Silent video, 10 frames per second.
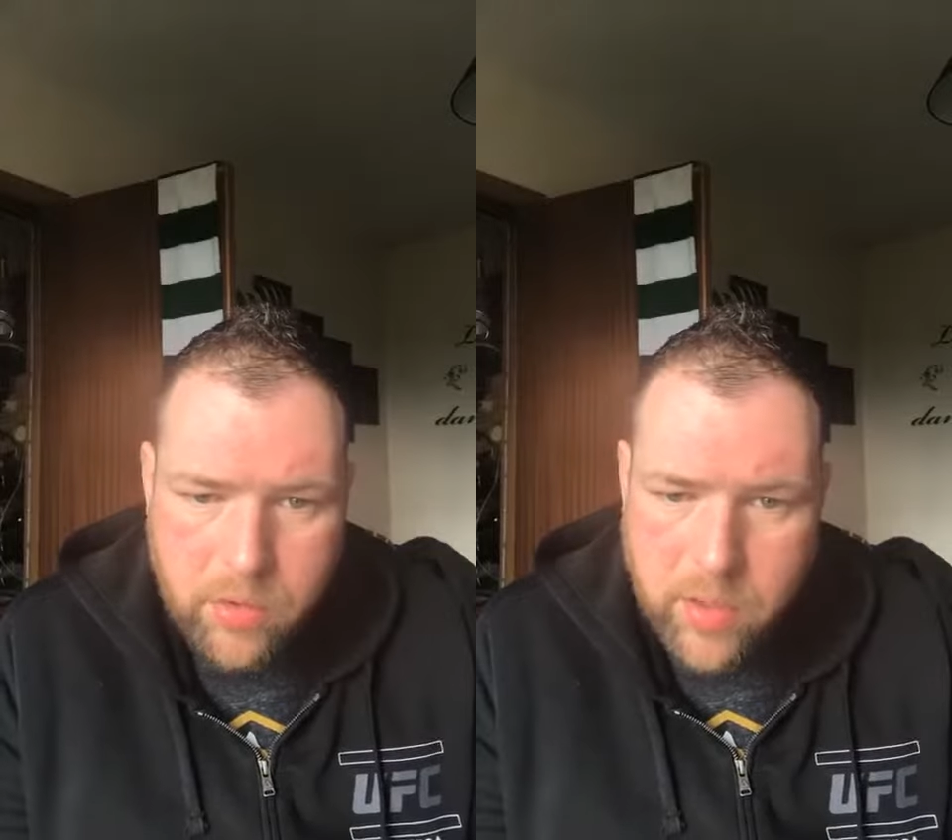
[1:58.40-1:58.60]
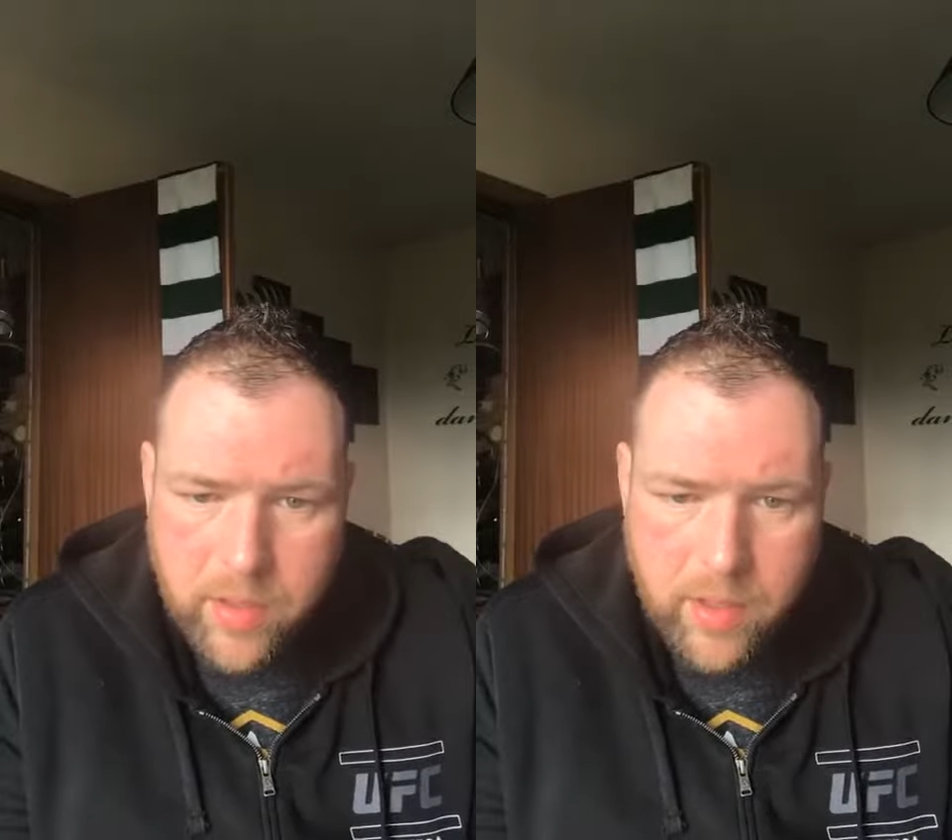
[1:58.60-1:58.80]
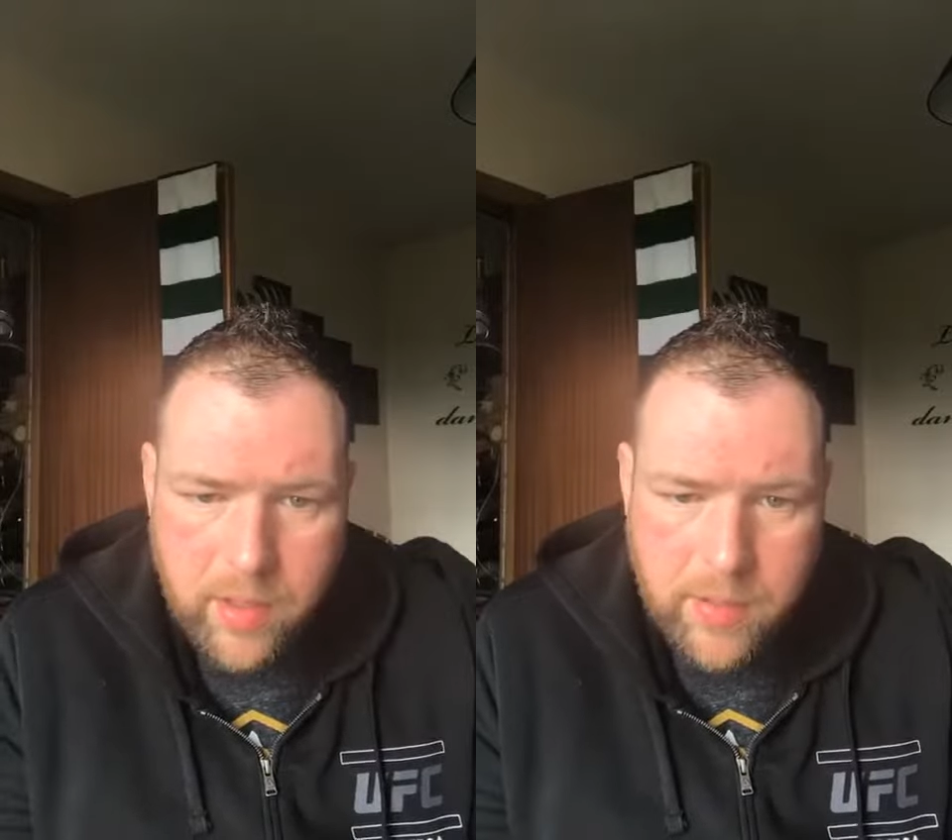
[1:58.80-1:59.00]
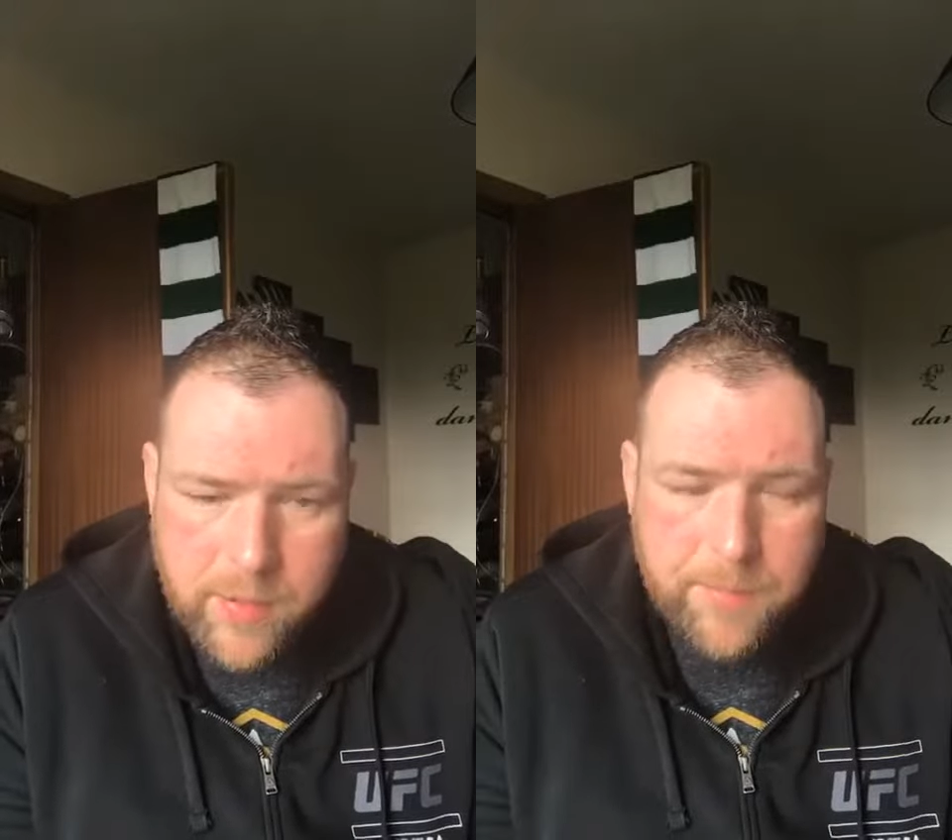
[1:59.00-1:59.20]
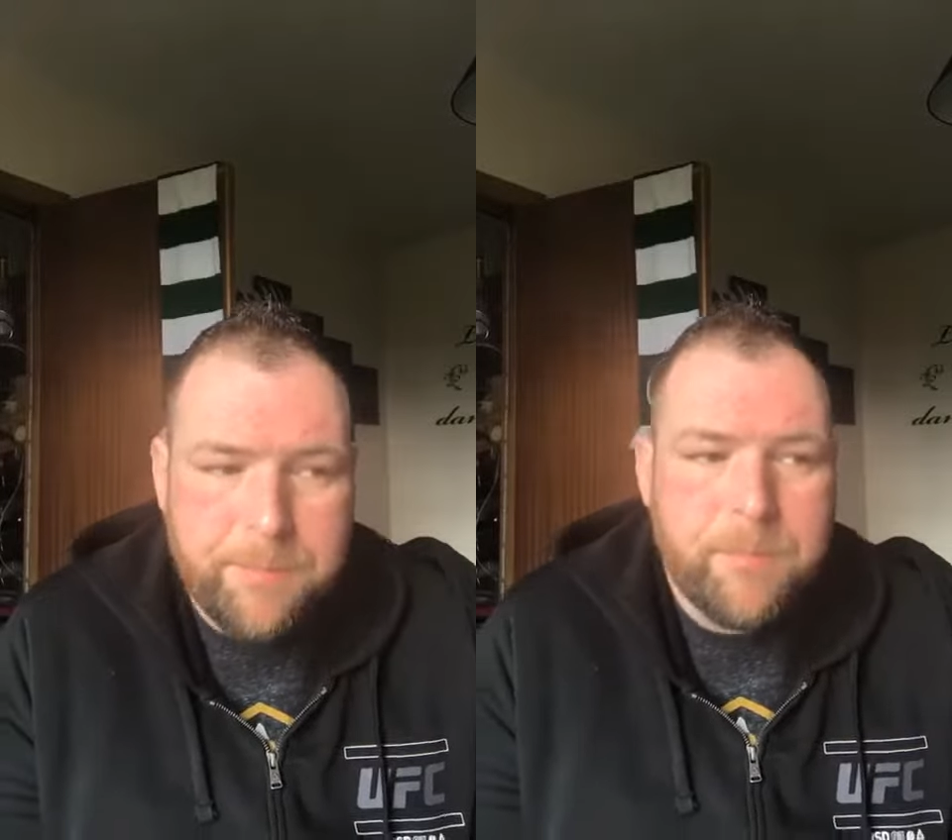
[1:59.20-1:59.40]
Bruise, I think it
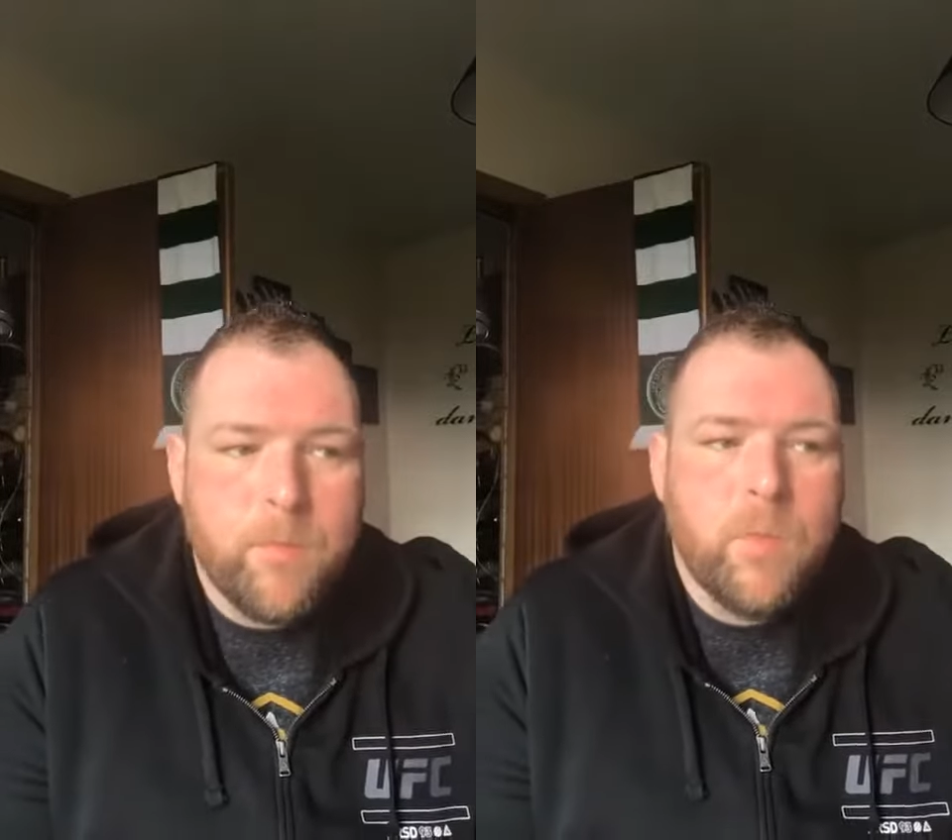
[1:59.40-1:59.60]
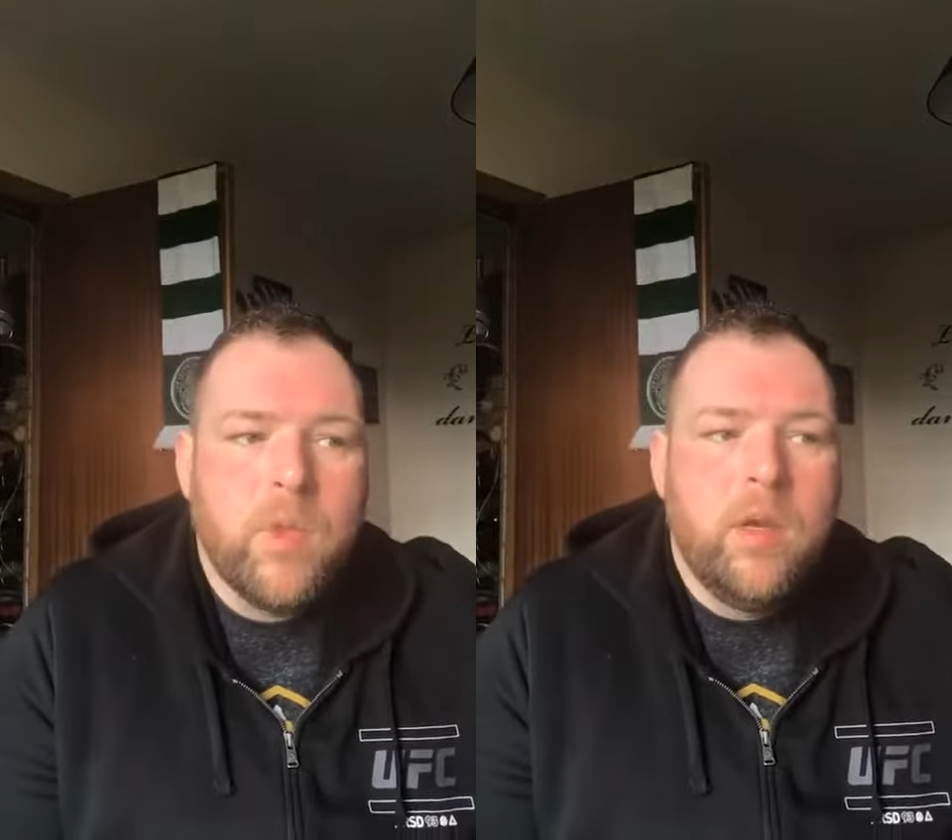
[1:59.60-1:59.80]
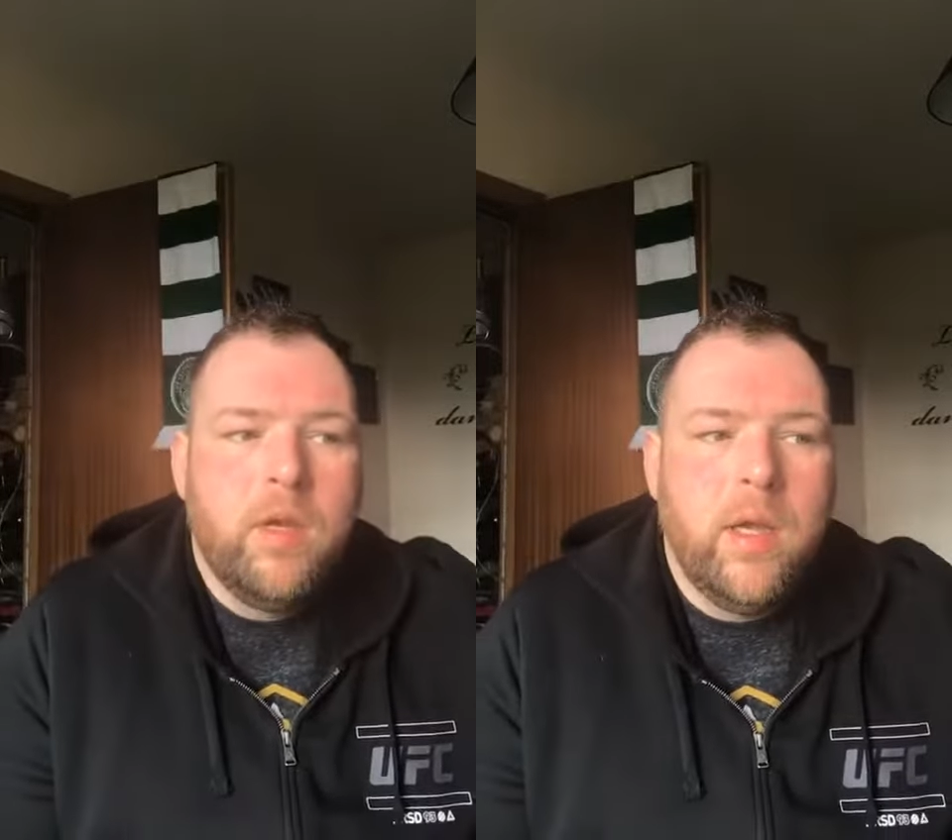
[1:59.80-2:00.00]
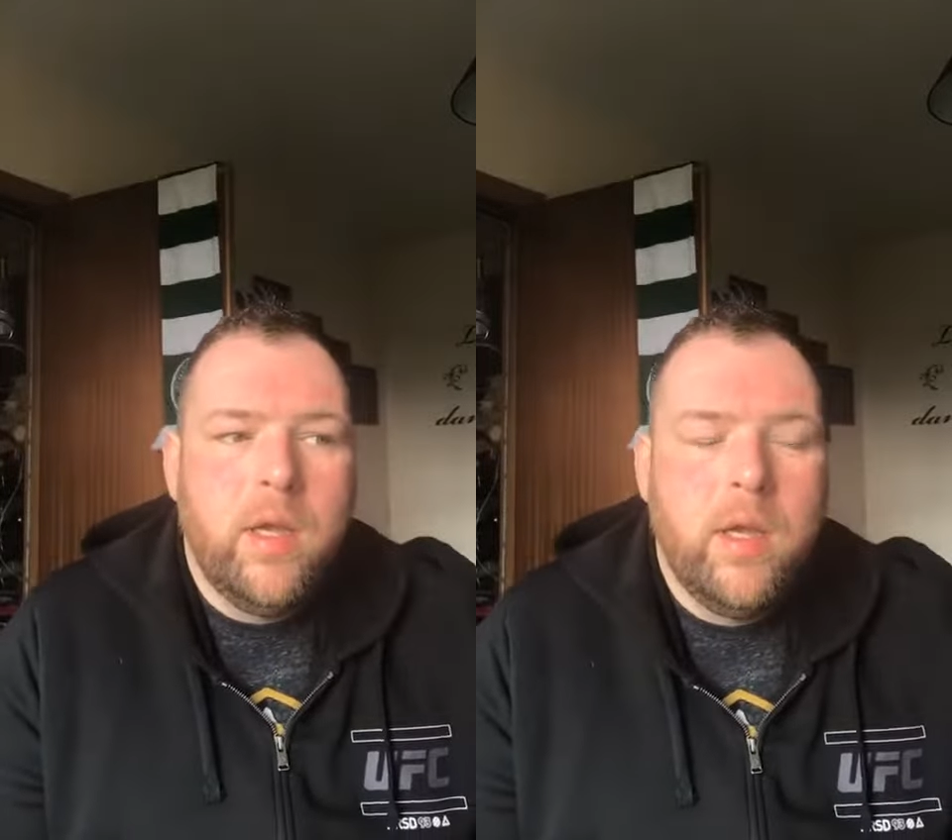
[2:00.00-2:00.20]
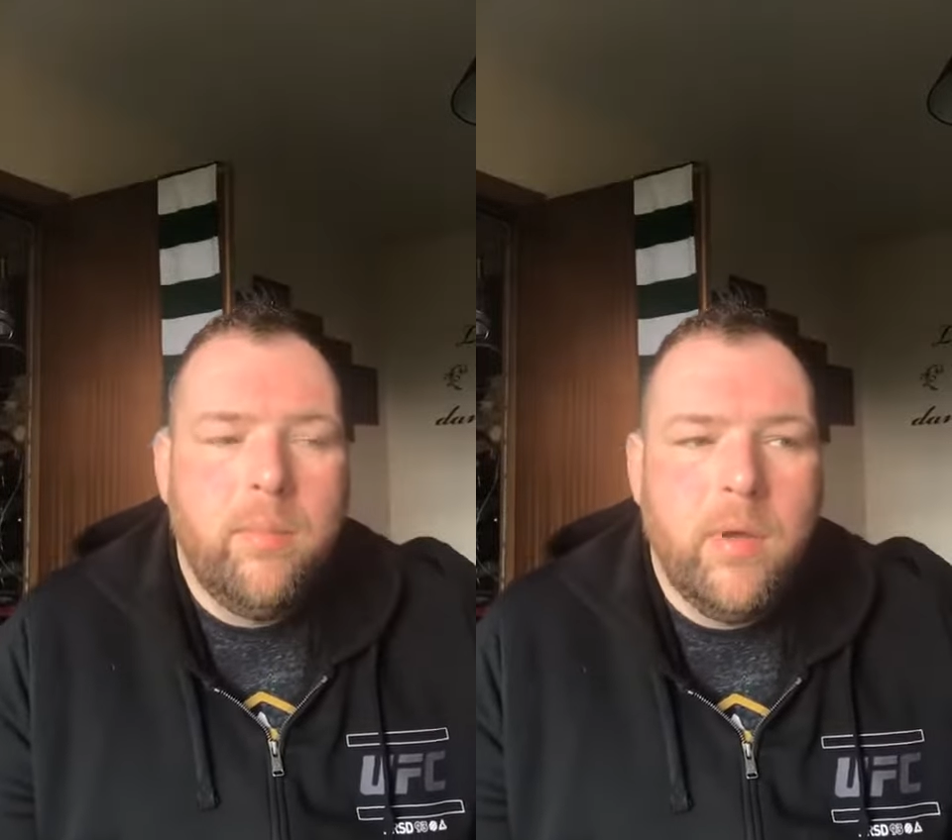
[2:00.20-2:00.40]
is,
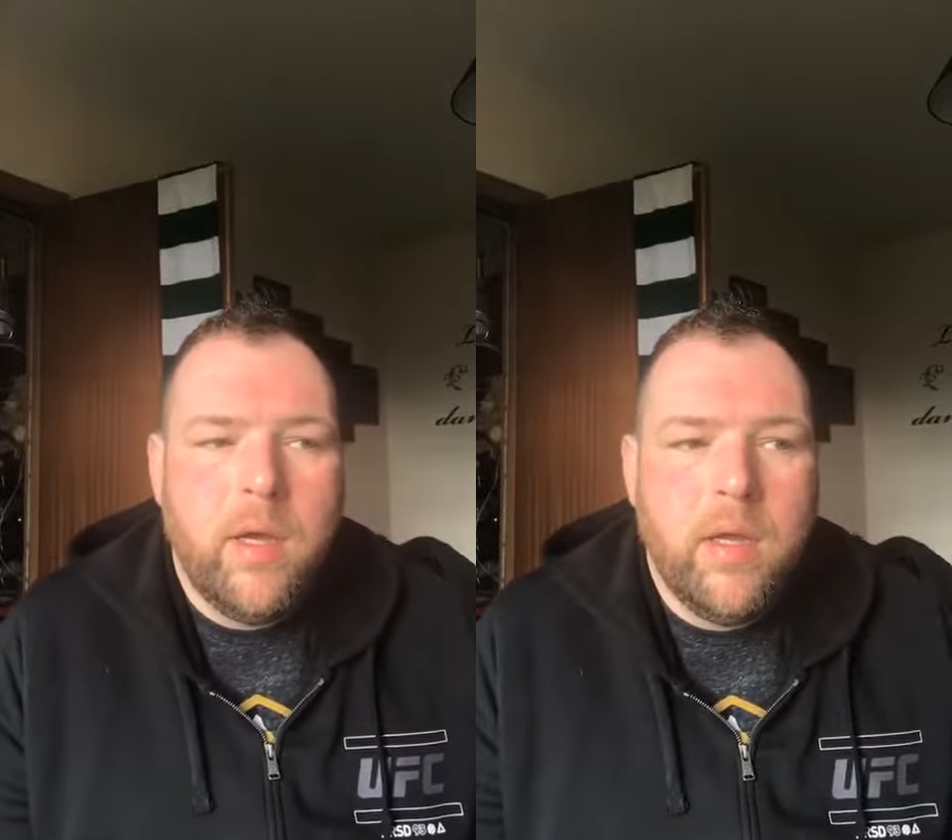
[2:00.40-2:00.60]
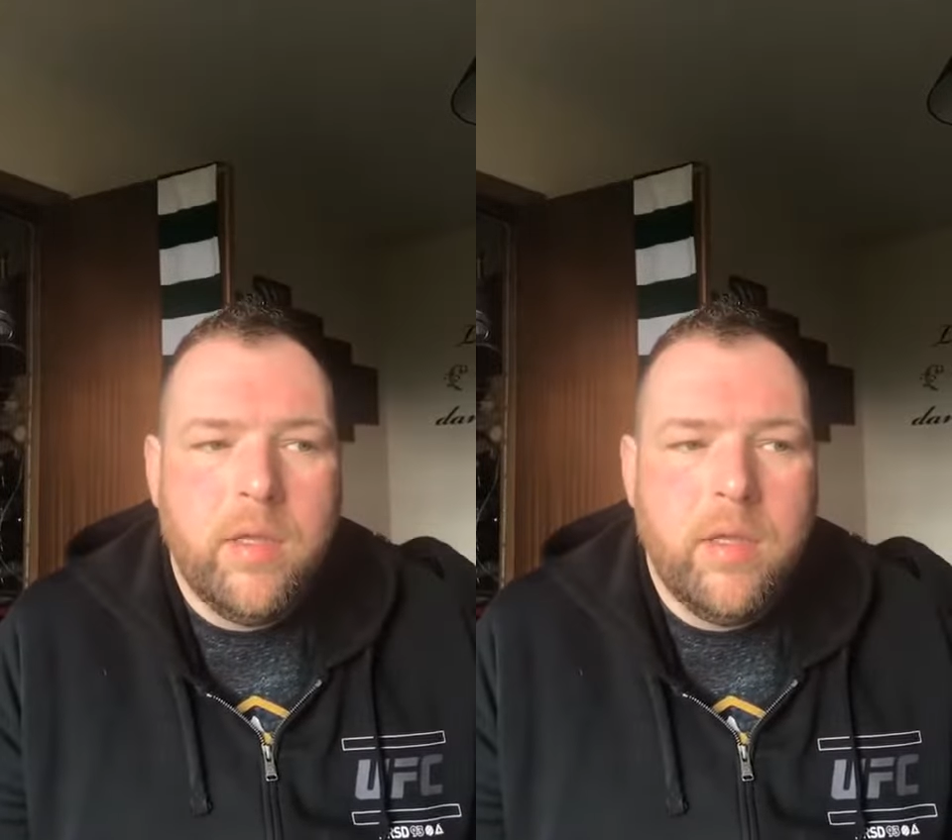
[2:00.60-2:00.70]
um,